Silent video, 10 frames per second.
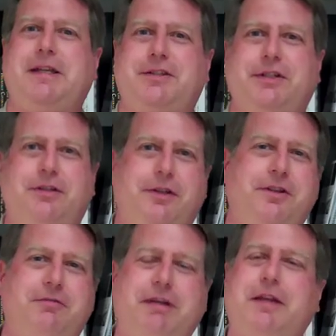has sent all
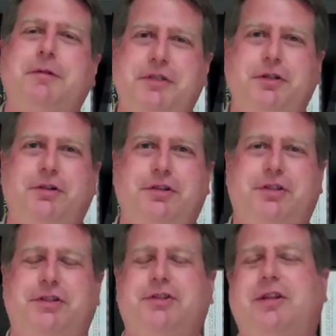the requisite
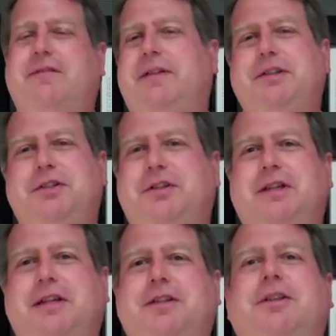notices and stuff, and I still
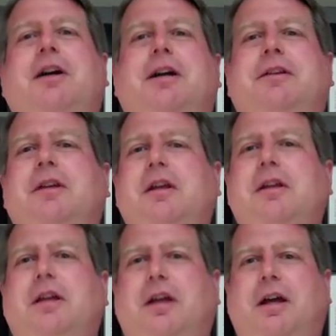didn't get it done,
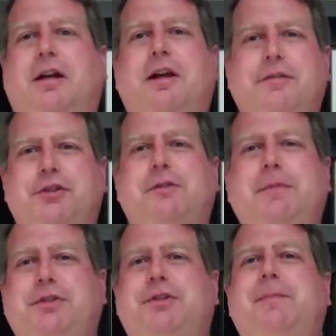coverage can
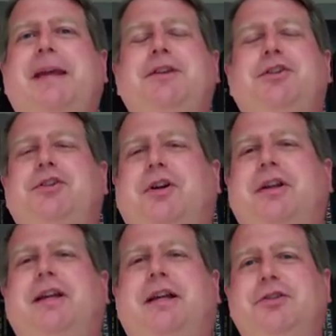be suspended
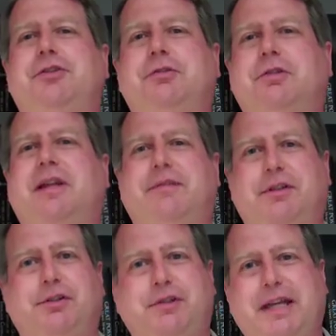starting on June
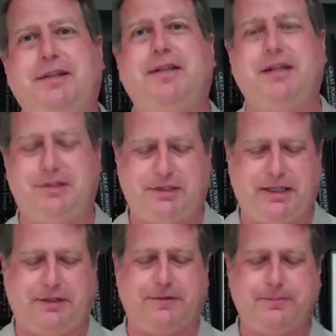11th, so 10 days
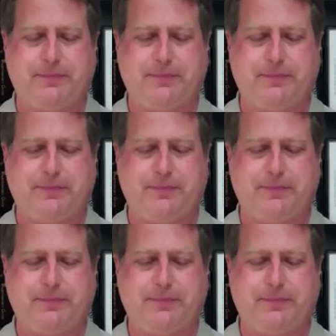later.